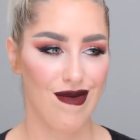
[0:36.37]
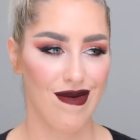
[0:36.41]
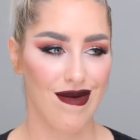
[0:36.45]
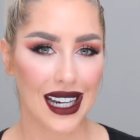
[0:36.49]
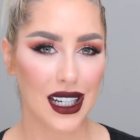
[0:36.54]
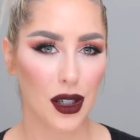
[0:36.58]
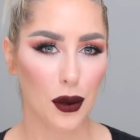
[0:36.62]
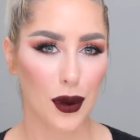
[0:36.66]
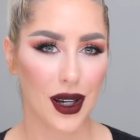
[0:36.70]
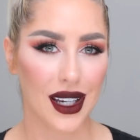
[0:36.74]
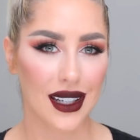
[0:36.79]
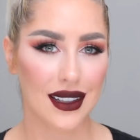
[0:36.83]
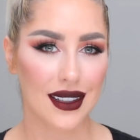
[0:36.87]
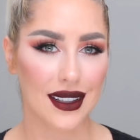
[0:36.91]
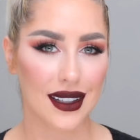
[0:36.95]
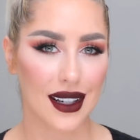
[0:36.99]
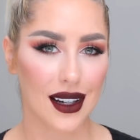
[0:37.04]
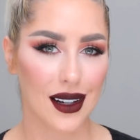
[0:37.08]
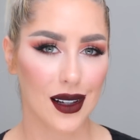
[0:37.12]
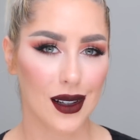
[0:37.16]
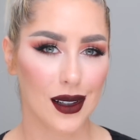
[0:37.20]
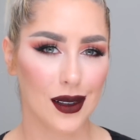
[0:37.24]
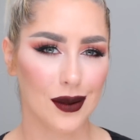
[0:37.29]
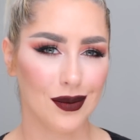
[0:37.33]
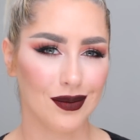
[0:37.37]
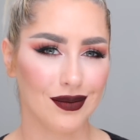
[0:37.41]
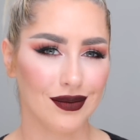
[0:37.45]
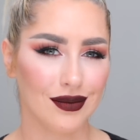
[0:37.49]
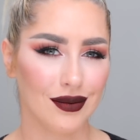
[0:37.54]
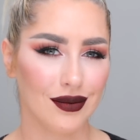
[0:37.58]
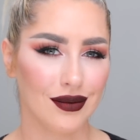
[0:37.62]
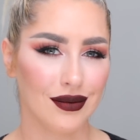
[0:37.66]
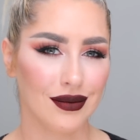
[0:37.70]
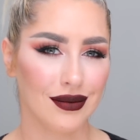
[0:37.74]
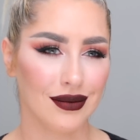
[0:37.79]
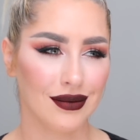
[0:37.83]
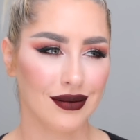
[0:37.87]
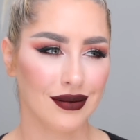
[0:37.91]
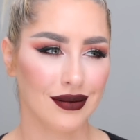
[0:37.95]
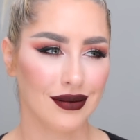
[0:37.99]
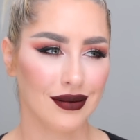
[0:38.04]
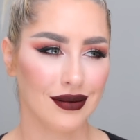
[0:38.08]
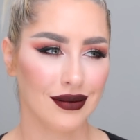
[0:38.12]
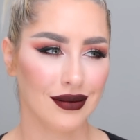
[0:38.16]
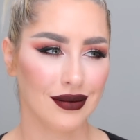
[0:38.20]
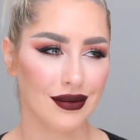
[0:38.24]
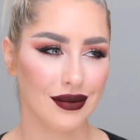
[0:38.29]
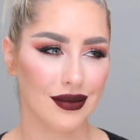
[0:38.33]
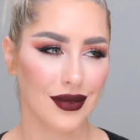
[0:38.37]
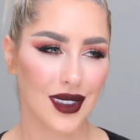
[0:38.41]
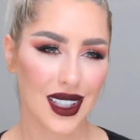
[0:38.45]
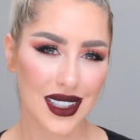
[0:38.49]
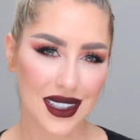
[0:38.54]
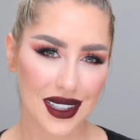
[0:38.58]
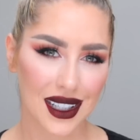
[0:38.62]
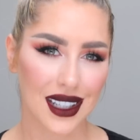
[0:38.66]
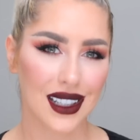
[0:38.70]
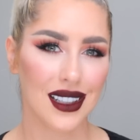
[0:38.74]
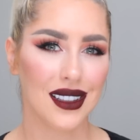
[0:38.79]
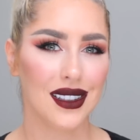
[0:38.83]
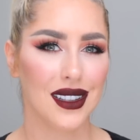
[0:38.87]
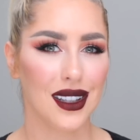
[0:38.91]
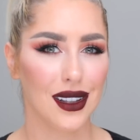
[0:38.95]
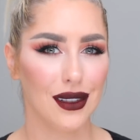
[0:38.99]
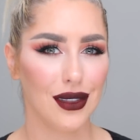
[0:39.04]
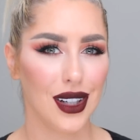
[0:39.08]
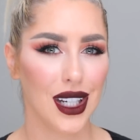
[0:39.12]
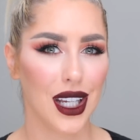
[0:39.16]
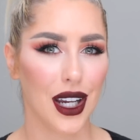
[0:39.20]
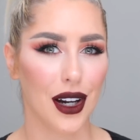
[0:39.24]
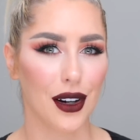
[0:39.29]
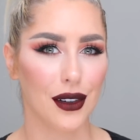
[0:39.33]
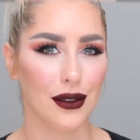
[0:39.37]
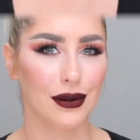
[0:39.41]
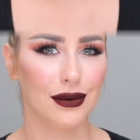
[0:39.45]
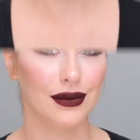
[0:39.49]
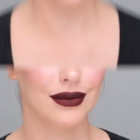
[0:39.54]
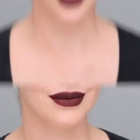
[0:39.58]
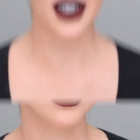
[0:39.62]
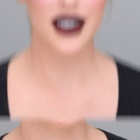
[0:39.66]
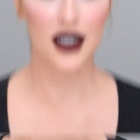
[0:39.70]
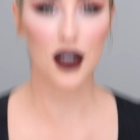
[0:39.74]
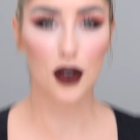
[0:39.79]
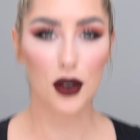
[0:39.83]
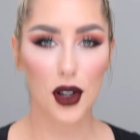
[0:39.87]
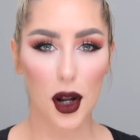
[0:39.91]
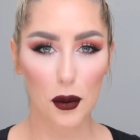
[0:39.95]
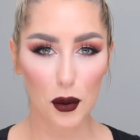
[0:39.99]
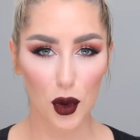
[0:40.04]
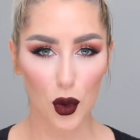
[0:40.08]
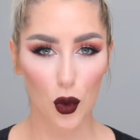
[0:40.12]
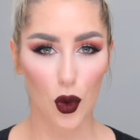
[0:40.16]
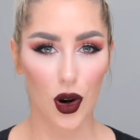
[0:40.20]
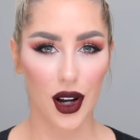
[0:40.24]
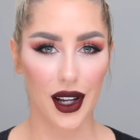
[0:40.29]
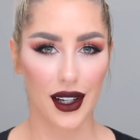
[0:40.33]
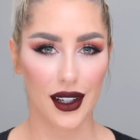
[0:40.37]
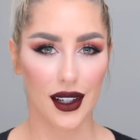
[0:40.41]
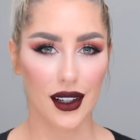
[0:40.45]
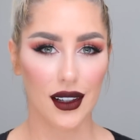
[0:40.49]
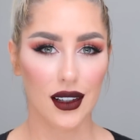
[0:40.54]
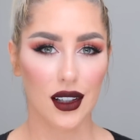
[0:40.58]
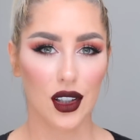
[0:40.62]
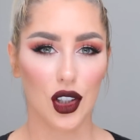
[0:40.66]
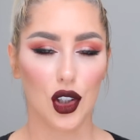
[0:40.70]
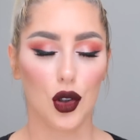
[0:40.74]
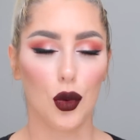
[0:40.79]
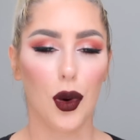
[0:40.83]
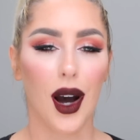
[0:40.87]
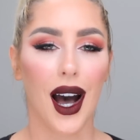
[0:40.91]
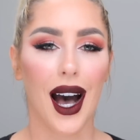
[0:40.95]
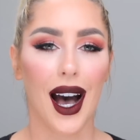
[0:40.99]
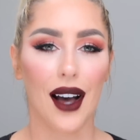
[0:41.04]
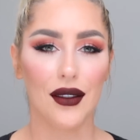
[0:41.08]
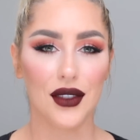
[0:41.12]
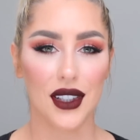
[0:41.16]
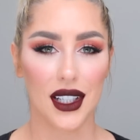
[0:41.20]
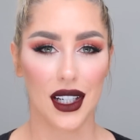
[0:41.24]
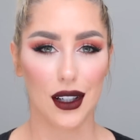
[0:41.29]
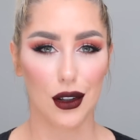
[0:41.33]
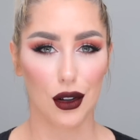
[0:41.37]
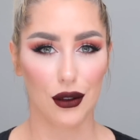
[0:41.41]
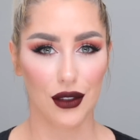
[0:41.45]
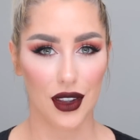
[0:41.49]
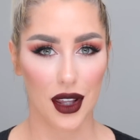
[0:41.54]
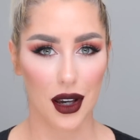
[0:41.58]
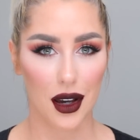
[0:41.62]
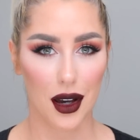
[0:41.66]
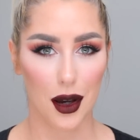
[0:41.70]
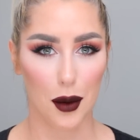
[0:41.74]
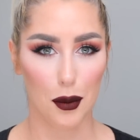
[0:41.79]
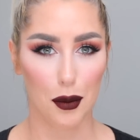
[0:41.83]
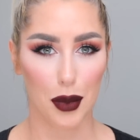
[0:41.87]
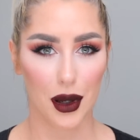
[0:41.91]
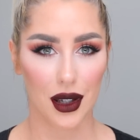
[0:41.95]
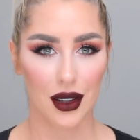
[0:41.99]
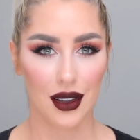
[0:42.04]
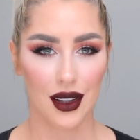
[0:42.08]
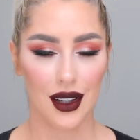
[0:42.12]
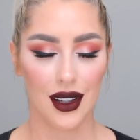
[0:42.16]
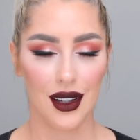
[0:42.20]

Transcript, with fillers: Anyways, um, let's get into the video. All right, so number one, you have to get over the hump.